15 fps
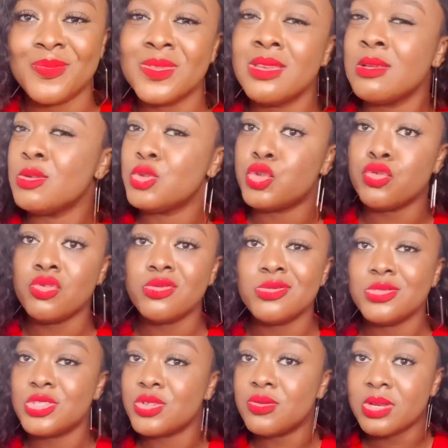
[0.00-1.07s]

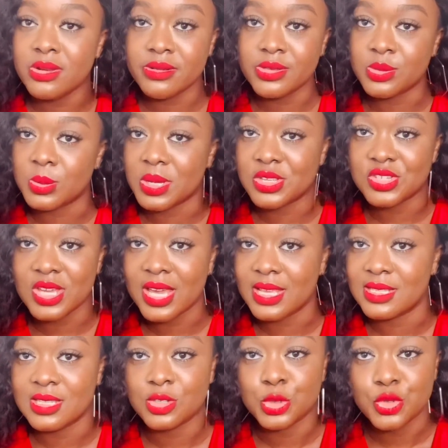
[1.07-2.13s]
Surulere to Ajah is a
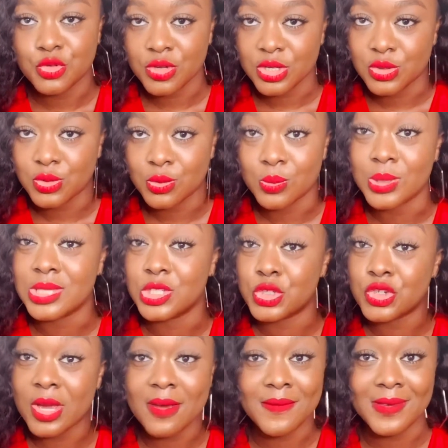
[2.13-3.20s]
stretch with the
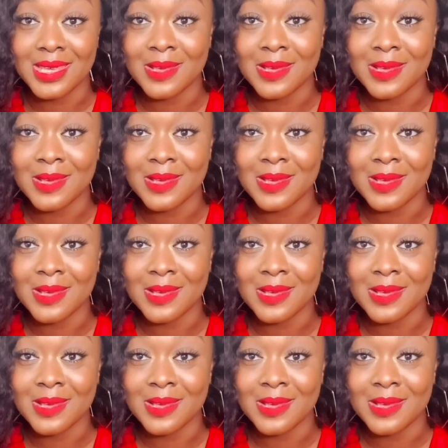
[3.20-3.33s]
traffic.